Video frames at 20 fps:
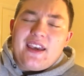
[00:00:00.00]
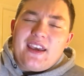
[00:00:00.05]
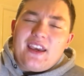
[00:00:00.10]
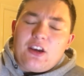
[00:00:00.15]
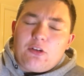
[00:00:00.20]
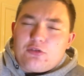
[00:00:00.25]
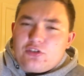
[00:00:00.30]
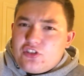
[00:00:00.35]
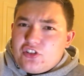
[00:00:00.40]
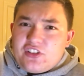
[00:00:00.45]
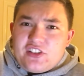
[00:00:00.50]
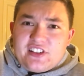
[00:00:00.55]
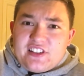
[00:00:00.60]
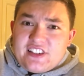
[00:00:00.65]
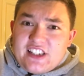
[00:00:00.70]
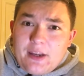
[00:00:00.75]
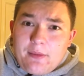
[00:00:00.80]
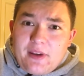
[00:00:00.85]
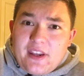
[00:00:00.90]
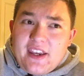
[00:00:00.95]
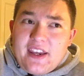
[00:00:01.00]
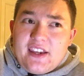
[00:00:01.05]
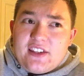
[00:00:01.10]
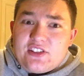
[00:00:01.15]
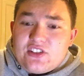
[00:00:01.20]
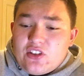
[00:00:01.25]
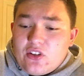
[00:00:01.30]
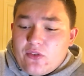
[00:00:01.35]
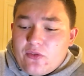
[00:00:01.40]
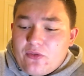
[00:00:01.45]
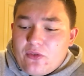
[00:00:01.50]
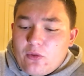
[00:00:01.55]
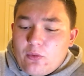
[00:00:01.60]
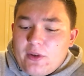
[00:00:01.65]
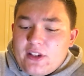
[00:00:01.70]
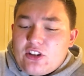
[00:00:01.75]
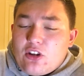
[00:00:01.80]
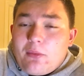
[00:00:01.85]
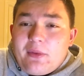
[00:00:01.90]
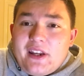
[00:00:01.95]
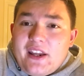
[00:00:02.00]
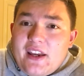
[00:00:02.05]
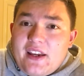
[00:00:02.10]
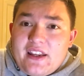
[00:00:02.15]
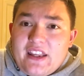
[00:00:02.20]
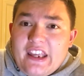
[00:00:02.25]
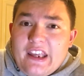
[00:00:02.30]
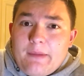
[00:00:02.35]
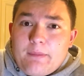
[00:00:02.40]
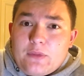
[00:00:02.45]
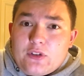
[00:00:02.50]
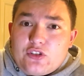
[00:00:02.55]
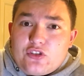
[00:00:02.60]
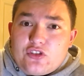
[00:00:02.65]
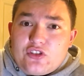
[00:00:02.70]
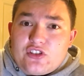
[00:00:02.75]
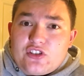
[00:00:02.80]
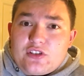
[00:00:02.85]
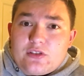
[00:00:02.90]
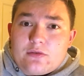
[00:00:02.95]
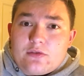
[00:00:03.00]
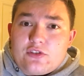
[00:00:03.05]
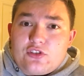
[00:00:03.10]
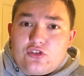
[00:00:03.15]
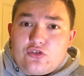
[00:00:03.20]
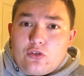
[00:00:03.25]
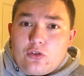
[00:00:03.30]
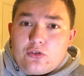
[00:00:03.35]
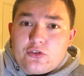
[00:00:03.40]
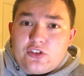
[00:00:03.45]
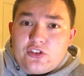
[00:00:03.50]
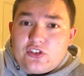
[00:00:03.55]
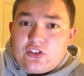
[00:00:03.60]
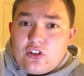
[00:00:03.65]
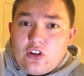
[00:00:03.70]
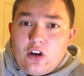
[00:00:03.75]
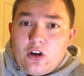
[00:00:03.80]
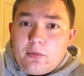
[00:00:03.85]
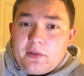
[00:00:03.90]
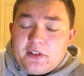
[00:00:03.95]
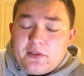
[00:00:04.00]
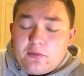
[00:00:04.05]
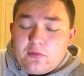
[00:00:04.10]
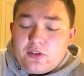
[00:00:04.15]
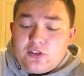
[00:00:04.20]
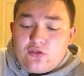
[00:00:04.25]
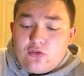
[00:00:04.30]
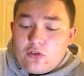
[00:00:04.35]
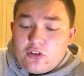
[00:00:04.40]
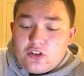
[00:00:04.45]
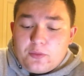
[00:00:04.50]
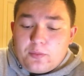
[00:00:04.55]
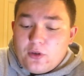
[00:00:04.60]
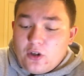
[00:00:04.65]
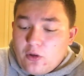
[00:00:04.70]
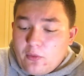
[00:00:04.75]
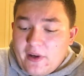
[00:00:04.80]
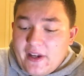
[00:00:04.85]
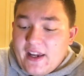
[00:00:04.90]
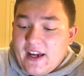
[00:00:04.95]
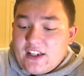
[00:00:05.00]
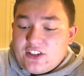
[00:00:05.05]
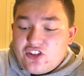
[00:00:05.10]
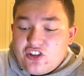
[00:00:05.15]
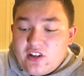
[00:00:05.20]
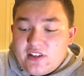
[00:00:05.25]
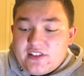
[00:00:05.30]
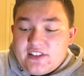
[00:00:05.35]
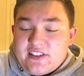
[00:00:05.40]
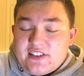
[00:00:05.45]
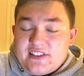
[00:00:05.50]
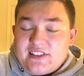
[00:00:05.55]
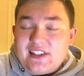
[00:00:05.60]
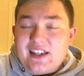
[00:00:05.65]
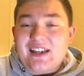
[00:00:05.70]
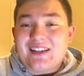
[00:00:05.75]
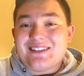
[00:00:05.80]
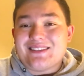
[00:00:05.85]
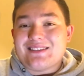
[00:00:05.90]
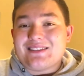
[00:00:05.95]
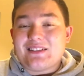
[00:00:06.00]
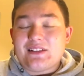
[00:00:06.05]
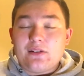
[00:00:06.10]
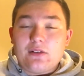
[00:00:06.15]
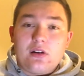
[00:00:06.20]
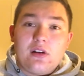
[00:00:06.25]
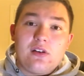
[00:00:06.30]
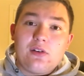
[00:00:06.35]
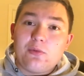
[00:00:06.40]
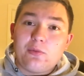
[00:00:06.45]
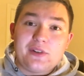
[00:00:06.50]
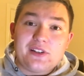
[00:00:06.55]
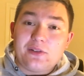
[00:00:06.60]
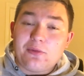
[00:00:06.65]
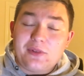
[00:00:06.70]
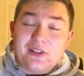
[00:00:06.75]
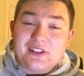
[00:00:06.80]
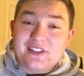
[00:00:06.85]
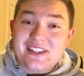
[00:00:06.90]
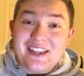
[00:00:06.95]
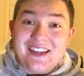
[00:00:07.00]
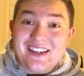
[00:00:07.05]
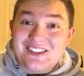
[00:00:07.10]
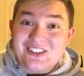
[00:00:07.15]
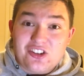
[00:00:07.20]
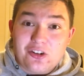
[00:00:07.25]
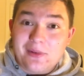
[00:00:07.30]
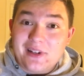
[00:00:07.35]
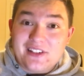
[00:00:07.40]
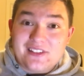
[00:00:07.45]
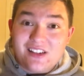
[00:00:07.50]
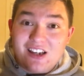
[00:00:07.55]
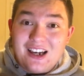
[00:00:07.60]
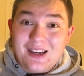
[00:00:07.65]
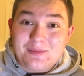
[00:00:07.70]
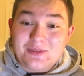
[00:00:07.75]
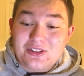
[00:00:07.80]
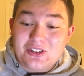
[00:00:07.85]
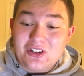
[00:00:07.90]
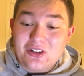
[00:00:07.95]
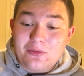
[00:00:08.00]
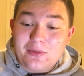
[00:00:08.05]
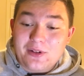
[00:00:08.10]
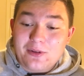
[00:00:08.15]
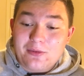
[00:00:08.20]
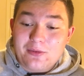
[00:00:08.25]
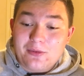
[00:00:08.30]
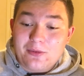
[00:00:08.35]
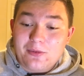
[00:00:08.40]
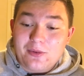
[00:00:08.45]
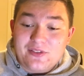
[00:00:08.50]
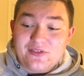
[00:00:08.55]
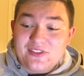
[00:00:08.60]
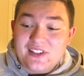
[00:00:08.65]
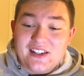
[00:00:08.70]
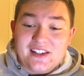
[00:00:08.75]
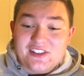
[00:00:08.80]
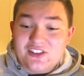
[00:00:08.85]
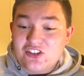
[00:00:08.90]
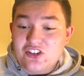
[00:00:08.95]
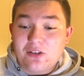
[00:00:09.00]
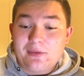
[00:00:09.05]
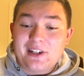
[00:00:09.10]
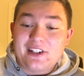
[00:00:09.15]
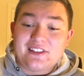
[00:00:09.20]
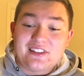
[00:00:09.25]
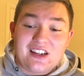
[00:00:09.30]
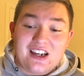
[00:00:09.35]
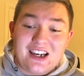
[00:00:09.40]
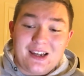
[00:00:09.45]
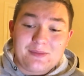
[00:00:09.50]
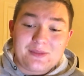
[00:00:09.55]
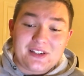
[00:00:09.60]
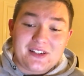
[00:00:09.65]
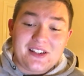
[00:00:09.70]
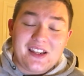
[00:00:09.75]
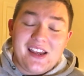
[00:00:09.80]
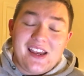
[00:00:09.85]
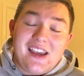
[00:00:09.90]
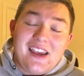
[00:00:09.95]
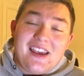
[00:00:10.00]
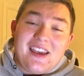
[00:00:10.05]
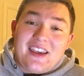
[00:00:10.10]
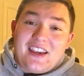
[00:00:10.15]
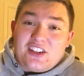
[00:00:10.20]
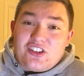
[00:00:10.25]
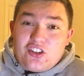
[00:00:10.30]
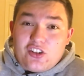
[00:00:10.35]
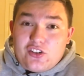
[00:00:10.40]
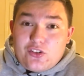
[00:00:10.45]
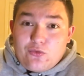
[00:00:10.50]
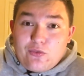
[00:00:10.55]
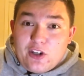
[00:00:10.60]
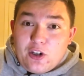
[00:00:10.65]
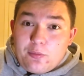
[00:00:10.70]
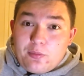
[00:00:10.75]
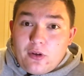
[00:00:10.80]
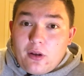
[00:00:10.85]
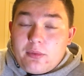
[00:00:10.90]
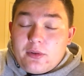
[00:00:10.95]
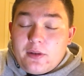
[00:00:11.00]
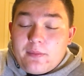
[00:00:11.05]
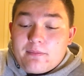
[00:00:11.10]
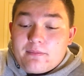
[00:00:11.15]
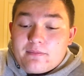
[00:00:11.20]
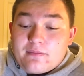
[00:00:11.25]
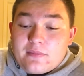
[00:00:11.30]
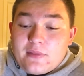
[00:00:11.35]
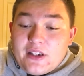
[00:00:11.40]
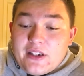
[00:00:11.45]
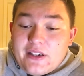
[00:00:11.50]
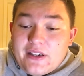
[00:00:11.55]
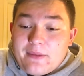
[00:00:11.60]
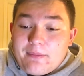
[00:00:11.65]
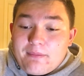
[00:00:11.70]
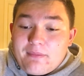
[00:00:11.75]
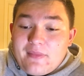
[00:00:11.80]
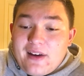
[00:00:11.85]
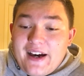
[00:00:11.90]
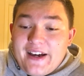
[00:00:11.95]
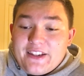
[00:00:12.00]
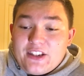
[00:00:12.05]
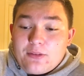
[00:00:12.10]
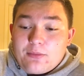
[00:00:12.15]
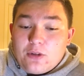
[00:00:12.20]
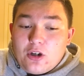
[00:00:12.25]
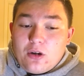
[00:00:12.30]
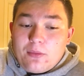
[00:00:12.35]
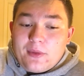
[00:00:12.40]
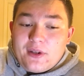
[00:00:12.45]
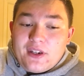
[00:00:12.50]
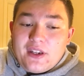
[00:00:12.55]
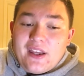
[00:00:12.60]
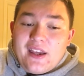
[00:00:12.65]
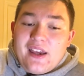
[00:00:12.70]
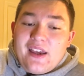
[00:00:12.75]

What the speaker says: It was just the same case of we dominated a game but just struggled to score. We struggled to put away our chances, and we say it so many times, don't we? We've said it so many times, and it's just a real problem at the moment.